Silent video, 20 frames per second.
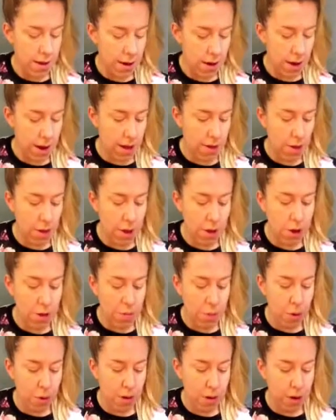Alright, so I just
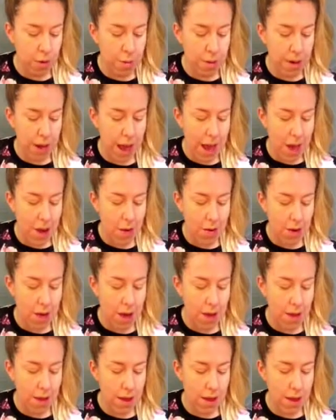pour a little bit out
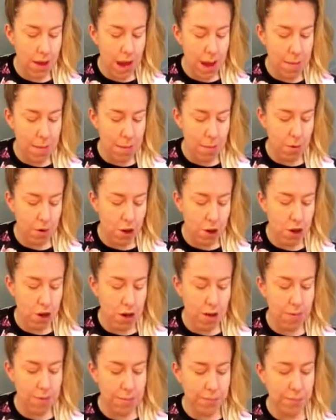and then tap my brush in
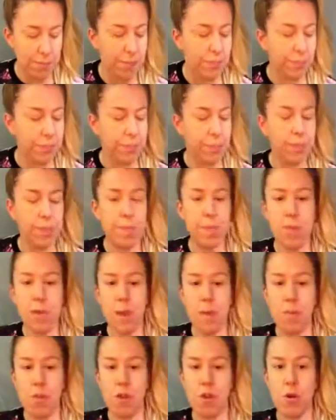it.
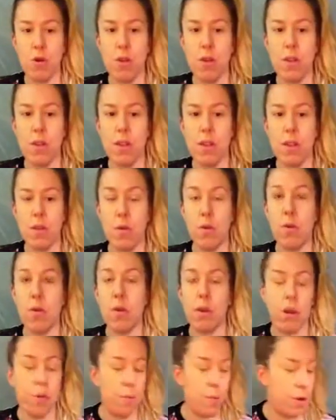I'm just using this little
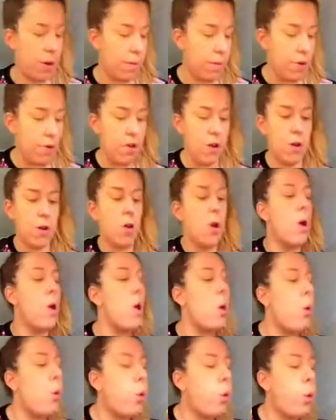kabuki brush here.
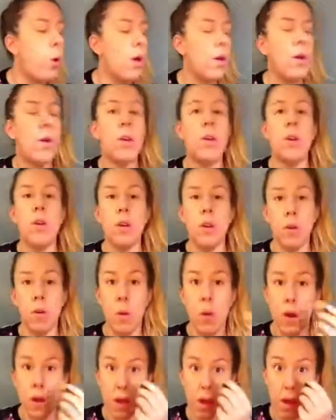
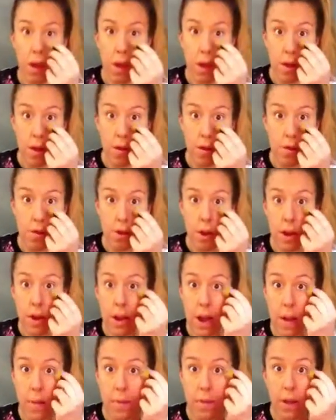And I'm just going to
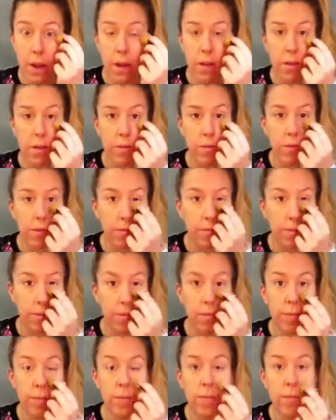tap that
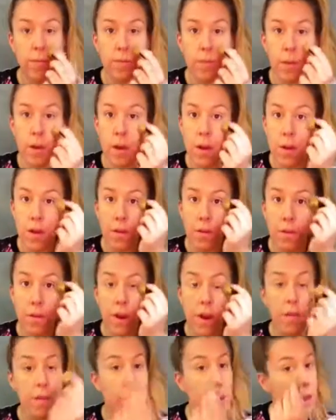
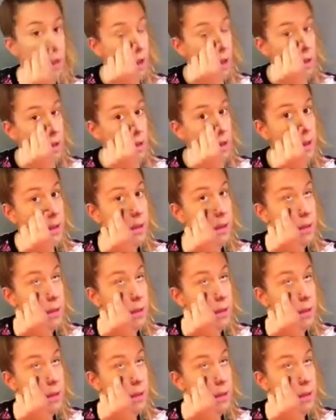very, very lightly.